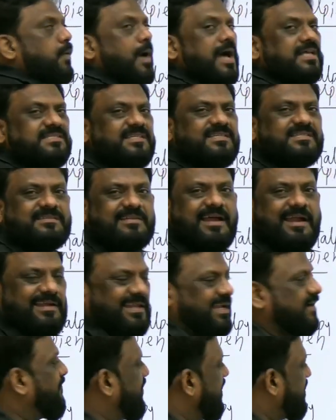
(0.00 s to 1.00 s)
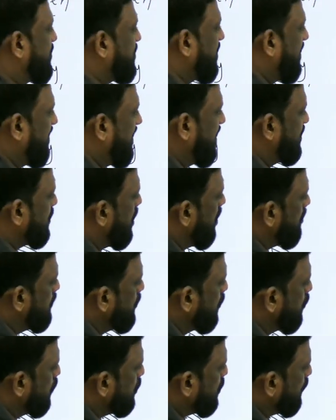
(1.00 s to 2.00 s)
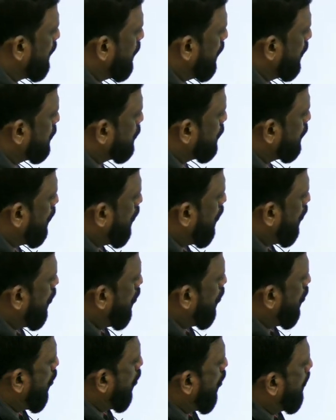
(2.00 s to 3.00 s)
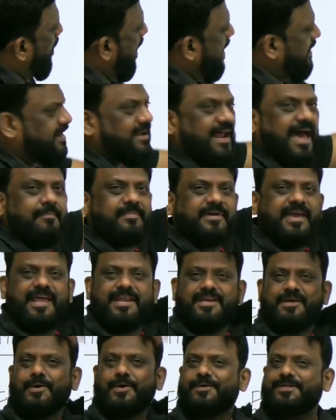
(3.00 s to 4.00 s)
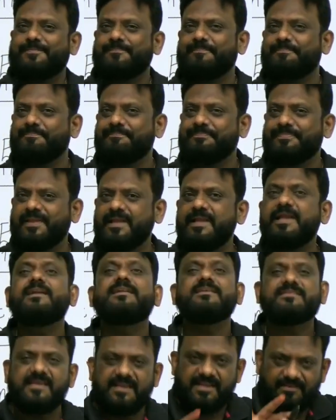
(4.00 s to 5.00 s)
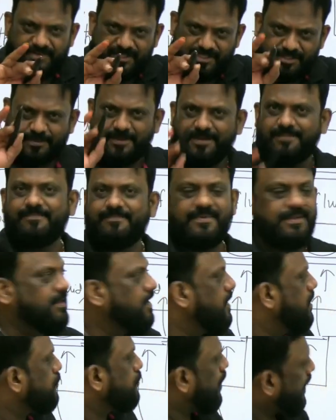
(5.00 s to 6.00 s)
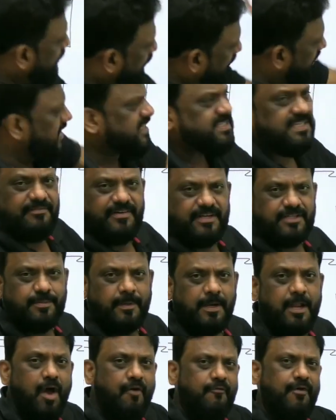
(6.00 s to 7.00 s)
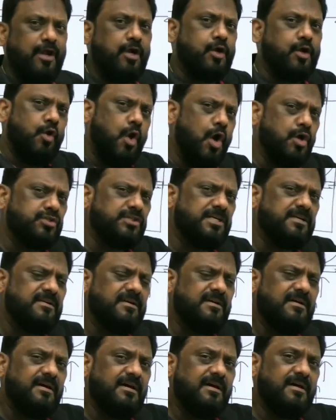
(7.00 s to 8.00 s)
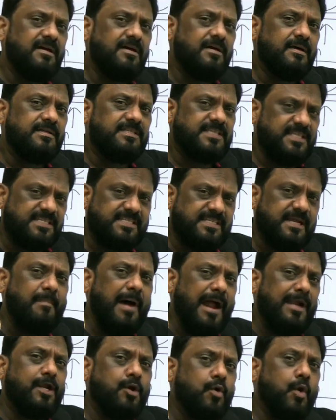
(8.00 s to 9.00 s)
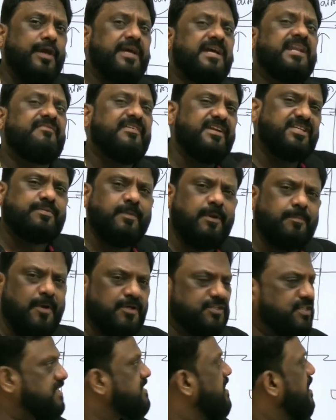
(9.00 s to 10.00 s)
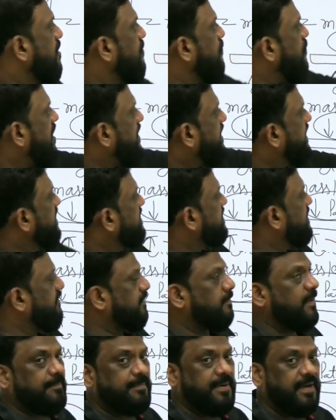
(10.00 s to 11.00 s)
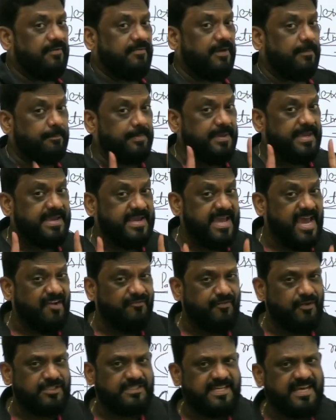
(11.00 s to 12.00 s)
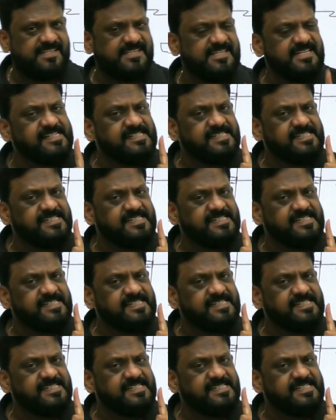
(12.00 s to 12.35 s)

quasi-static, frictionless, beautifully slow manner I am carrying out. It is a reversible. So if it is reversible, for a closed system undergoing reversible process, work is given by PdV. Be careful, sirs.